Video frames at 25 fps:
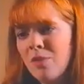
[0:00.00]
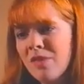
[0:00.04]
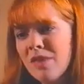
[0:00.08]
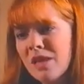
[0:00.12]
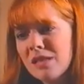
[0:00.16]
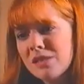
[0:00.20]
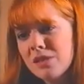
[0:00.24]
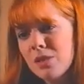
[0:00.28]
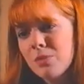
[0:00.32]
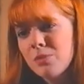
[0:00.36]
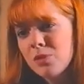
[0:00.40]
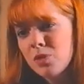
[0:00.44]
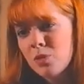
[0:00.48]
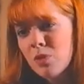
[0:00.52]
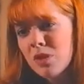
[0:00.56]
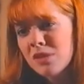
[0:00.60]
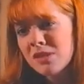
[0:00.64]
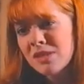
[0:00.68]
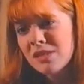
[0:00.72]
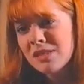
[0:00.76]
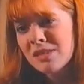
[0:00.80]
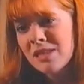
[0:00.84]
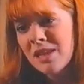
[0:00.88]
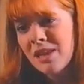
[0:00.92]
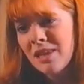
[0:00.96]
Well, that's up to us,
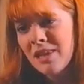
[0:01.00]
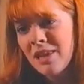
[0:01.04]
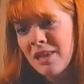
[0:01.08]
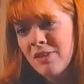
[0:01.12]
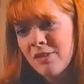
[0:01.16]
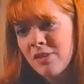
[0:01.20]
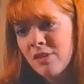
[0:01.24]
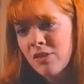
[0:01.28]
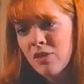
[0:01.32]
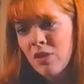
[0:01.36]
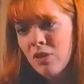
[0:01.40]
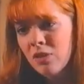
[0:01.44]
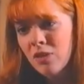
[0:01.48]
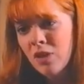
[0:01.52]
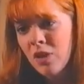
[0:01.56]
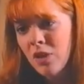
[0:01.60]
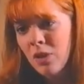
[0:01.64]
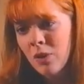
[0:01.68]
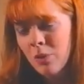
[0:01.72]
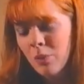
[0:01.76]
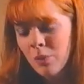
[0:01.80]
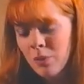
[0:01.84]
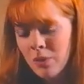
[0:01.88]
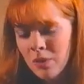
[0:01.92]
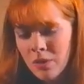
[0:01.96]
isn't it, Linda, not
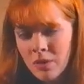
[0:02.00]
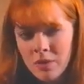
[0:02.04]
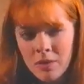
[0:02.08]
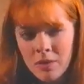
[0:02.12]
you?